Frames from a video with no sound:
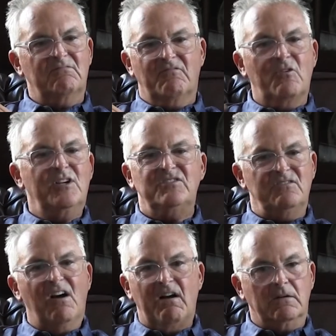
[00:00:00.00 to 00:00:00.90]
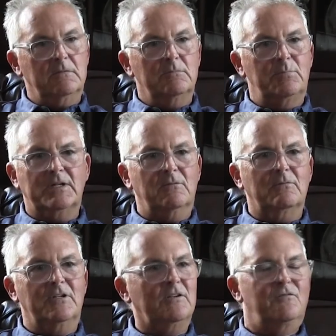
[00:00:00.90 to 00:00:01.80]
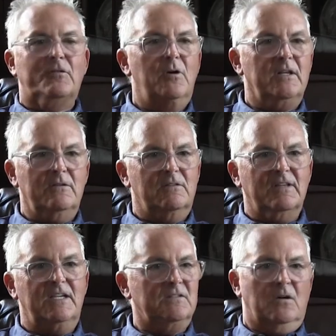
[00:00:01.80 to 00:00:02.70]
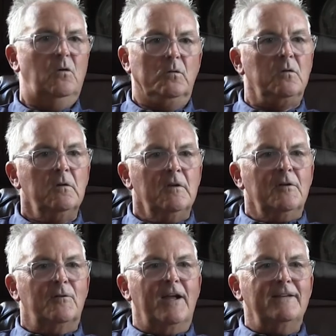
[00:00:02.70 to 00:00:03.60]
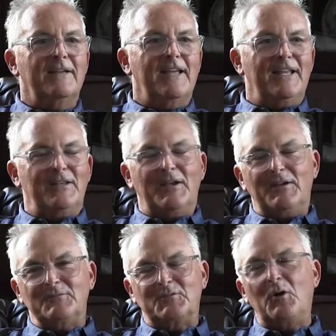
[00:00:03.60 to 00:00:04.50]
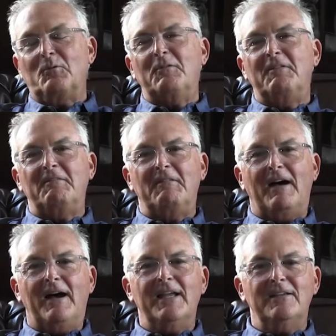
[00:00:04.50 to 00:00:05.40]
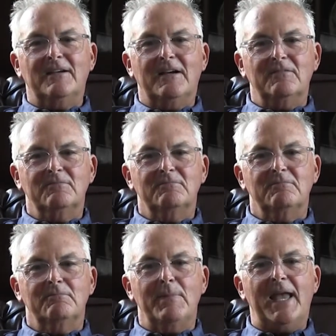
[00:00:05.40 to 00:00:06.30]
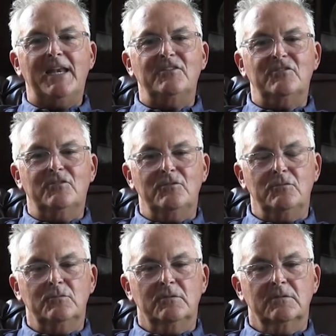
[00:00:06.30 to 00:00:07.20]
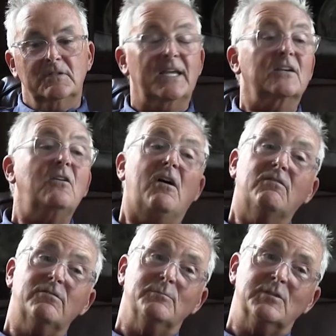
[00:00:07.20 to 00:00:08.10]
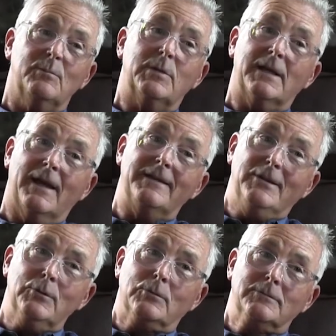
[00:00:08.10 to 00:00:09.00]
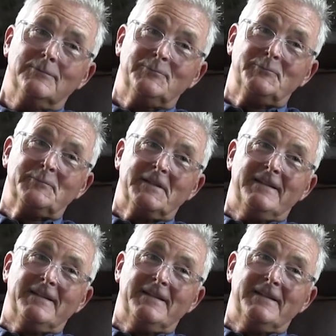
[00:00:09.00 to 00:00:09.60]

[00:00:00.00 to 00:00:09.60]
40 is young, but when you're 40, you think it's old, right? And uh, so I uh, managed to get a call from somebody I knew okay.